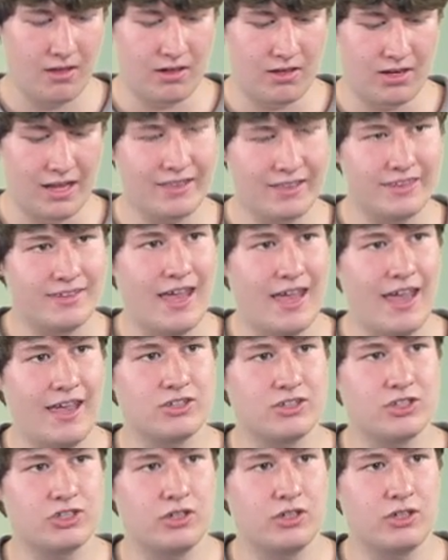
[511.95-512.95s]
like the
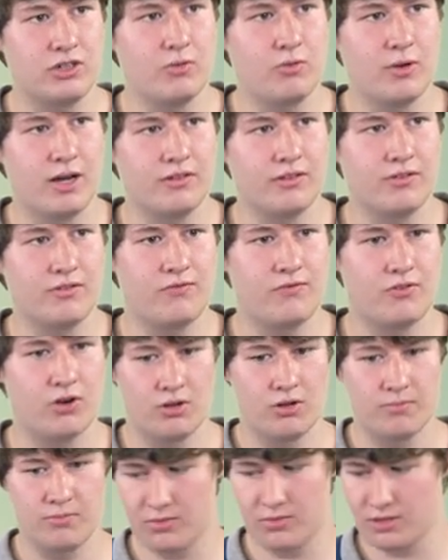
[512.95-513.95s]
actual one
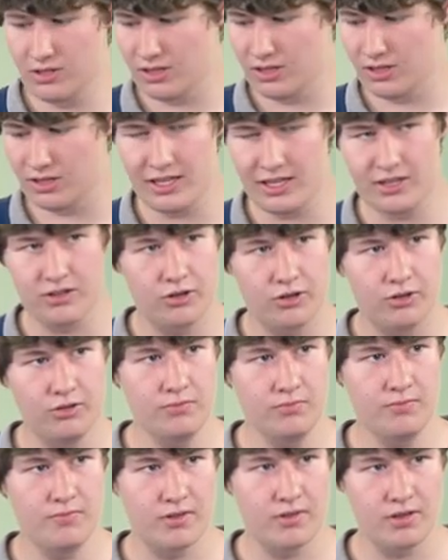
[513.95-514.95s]
from
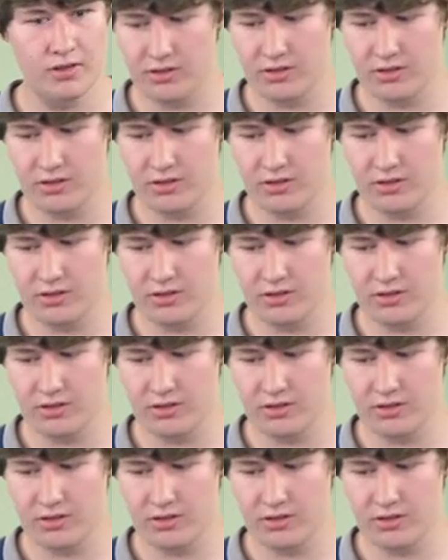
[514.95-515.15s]
Lego mm